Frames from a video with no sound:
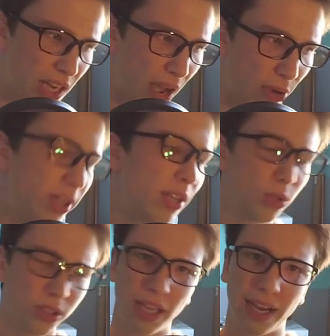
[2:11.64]
I really
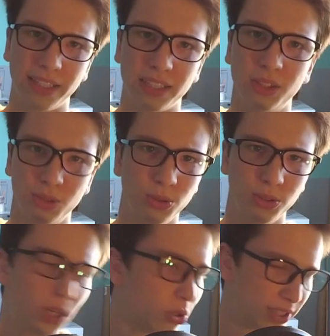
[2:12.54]
would like to
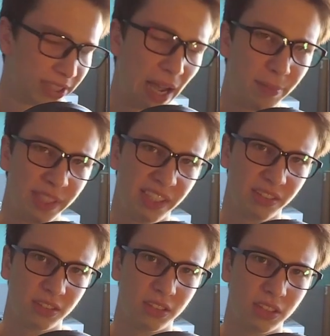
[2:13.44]
know what's happening,
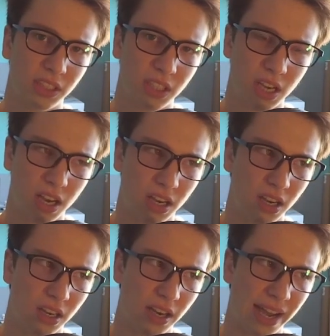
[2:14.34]

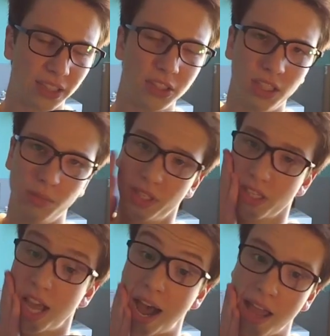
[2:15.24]
actually, because
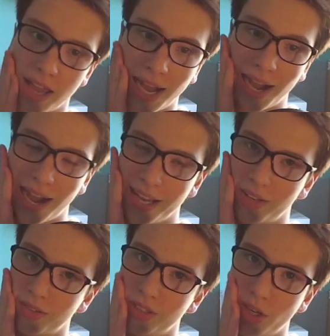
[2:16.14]
I
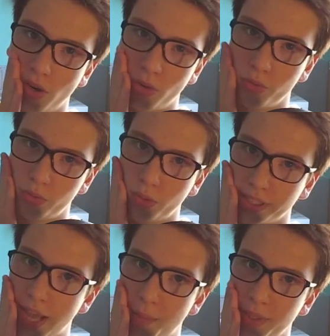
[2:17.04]
don't know what's
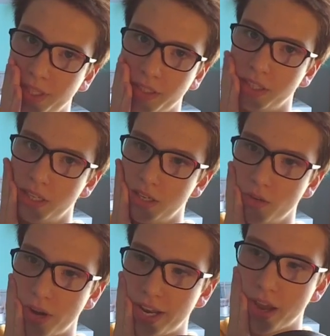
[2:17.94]
happening
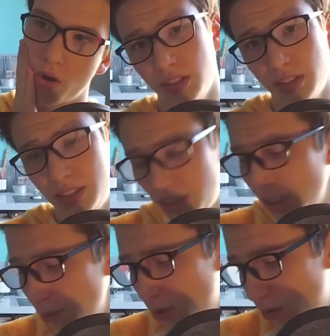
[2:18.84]
right now. It
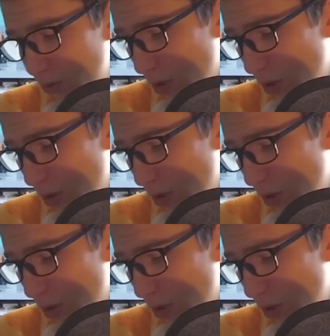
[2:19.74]
seems to